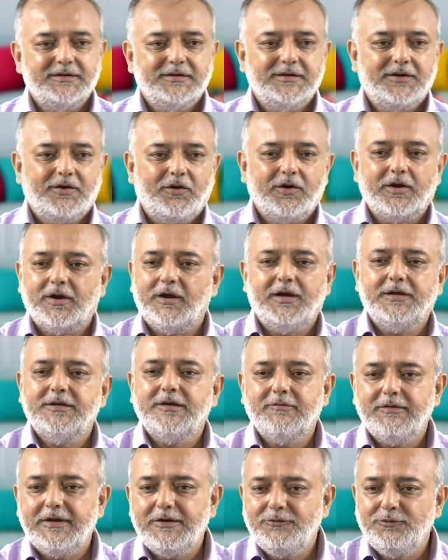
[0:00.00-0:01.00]
or
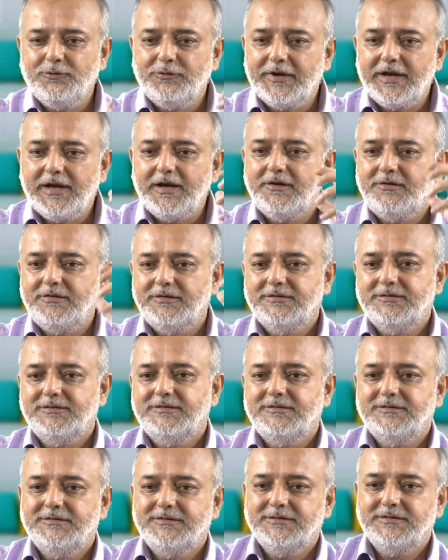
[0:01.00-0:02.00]
otherwise you read
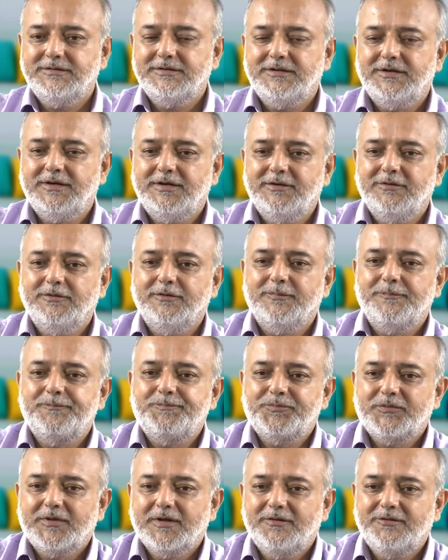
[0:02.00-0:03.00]
uh, you know
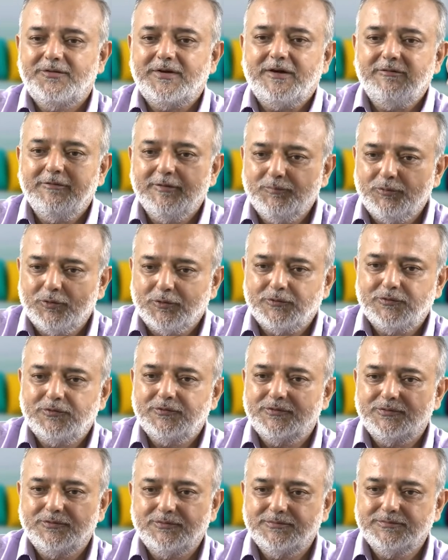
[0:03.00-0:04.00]
travel books
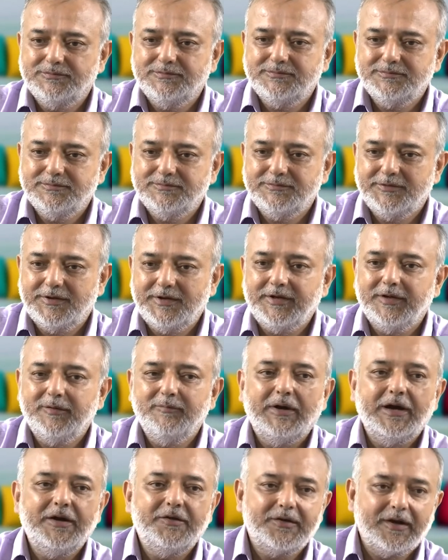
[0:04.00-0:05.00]
written
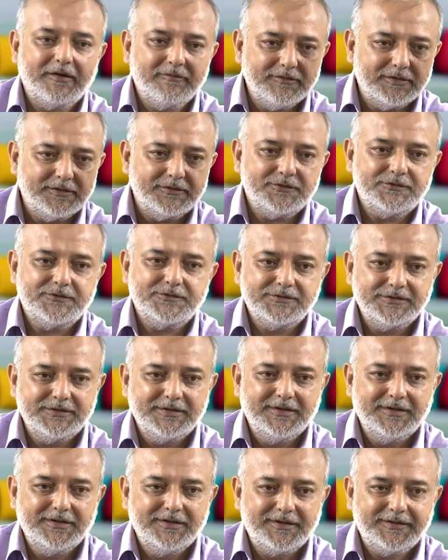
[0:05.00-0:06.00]
by travelers
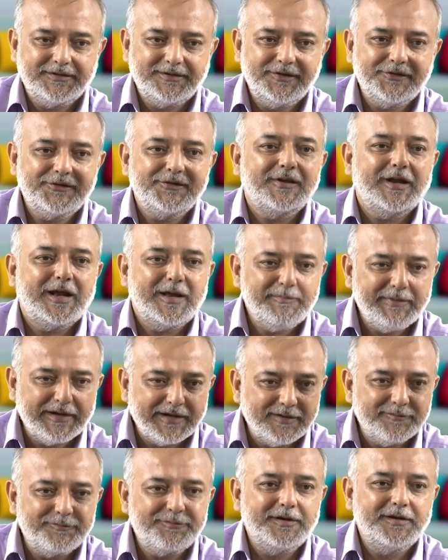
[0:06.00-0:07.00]
describing
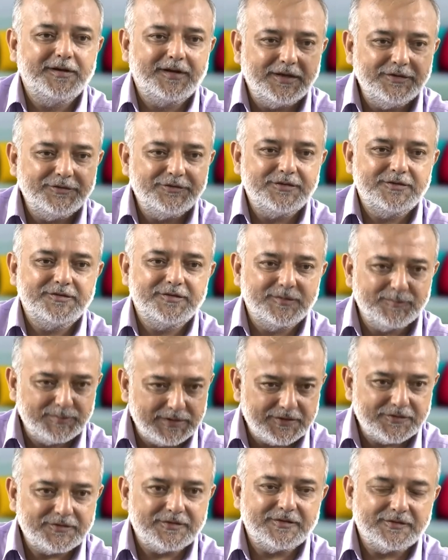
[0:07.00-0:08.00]
different cultures and
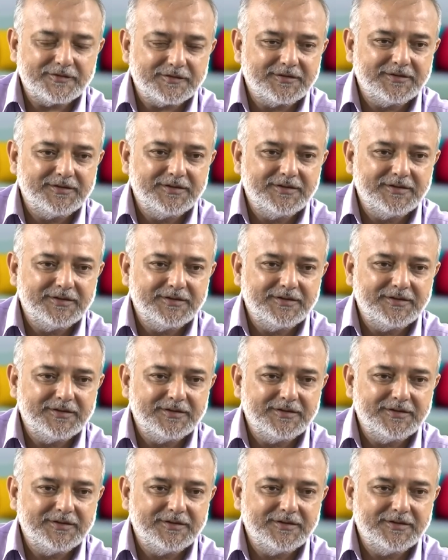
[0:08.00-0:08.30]
places.